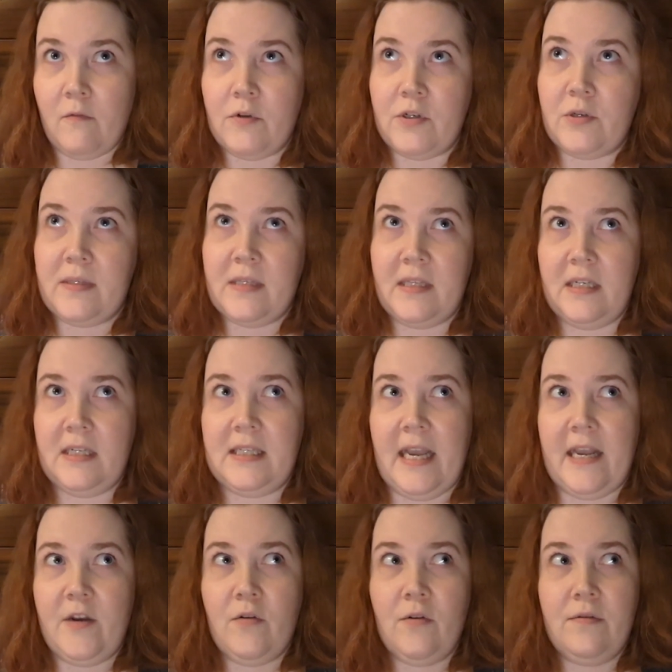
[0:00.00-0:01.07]
which is the
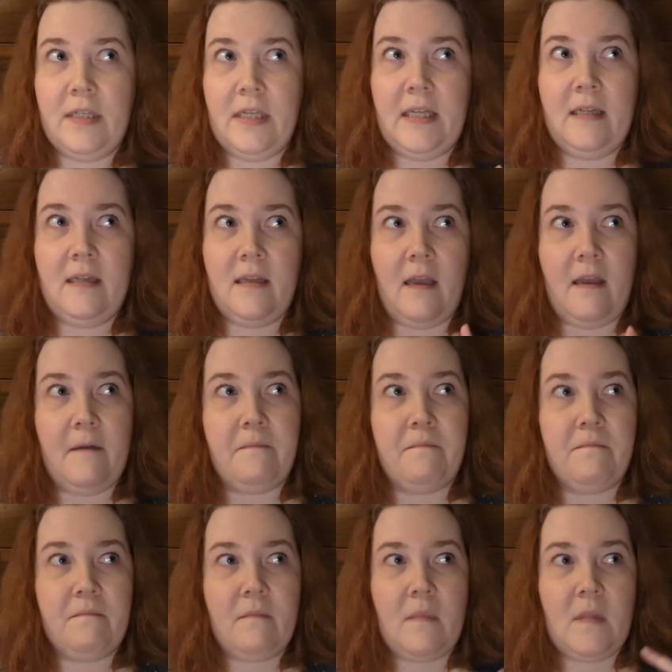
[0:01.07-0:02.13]
designer who did A